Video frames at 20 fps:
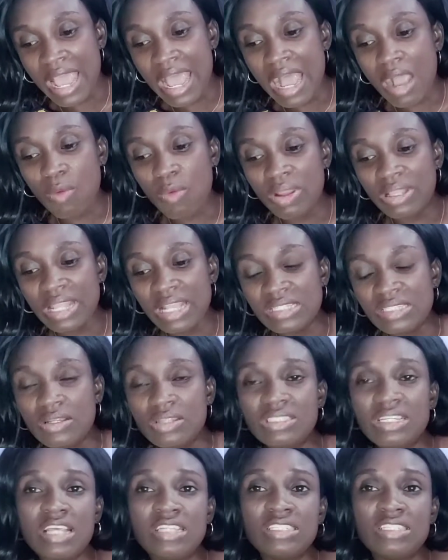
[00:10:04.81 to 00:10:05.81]
And when I
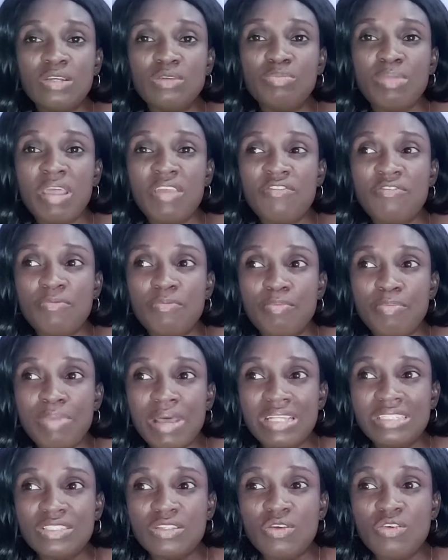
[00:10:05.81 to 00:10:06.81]
sought counsel with my
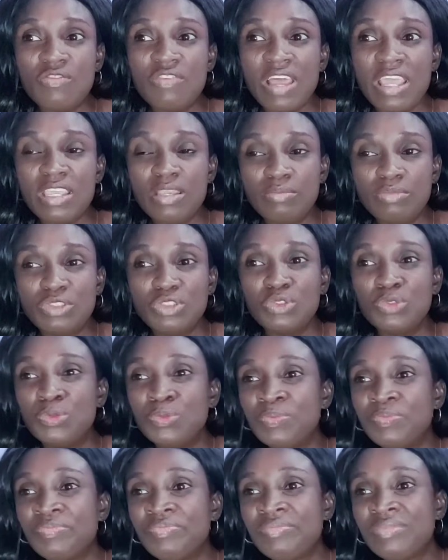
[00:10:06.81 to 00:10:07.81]
pastor over him too,
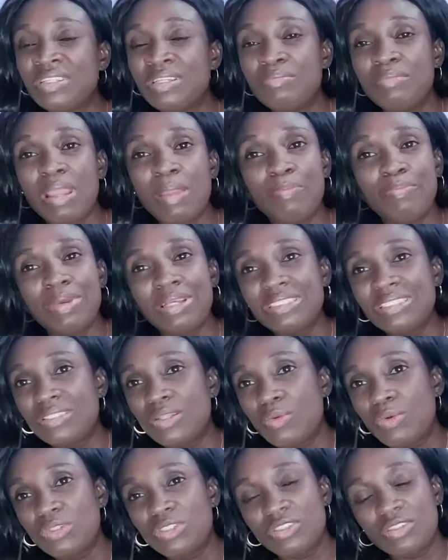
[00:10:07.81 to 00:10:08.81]
my pastor
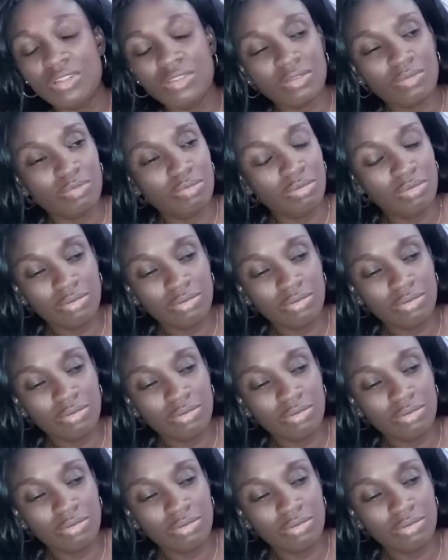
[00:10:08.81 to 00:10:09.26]
was just,